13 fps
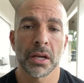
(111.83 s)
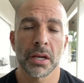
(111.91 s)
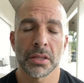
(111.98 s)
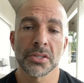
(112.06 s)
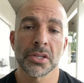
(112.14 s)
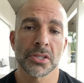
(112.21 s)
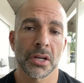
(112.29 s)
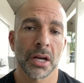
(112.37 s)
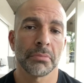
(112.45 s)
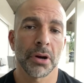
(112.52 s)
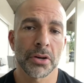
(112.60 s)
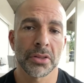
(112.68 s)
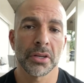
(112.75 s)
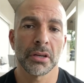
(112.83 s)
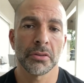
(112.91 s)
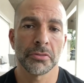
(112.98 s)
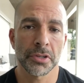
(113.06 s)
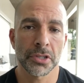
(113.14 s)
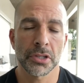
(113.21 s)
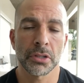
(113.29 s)
And this is not part of the
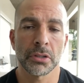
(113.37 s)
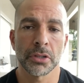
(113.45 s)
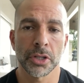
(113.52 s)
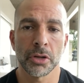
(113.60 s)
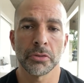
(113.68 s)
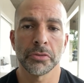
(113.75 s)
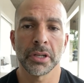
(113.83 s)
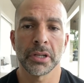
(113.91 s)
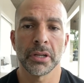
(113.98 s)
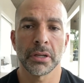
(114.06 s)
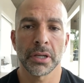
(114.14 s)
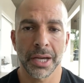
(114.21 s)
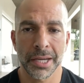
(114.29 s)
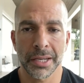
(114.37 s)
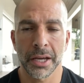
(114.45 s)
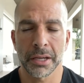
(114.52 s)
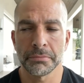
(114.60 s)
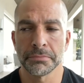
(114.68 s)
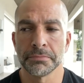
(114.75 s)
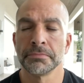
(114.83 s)
official COVID guideline